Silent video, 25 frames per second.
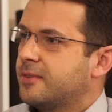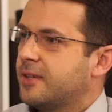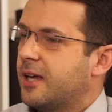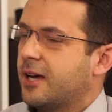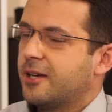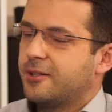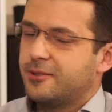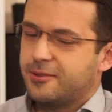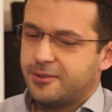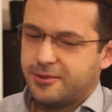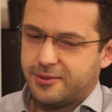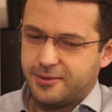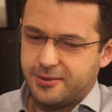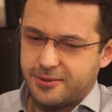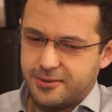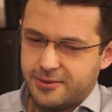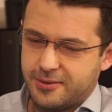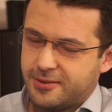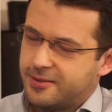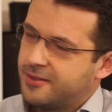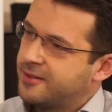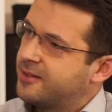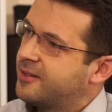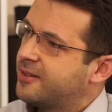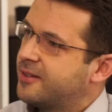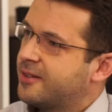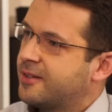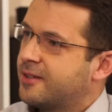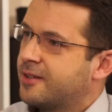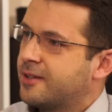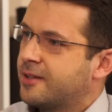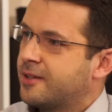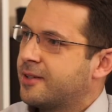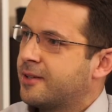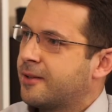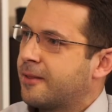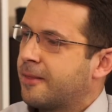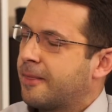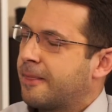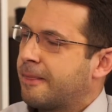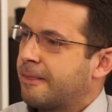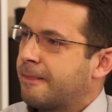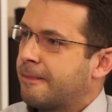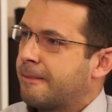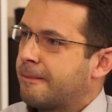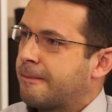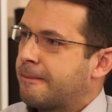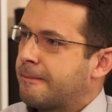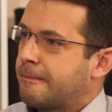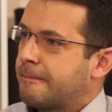the best quality,
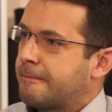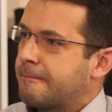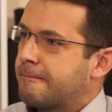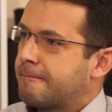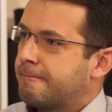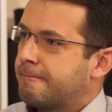and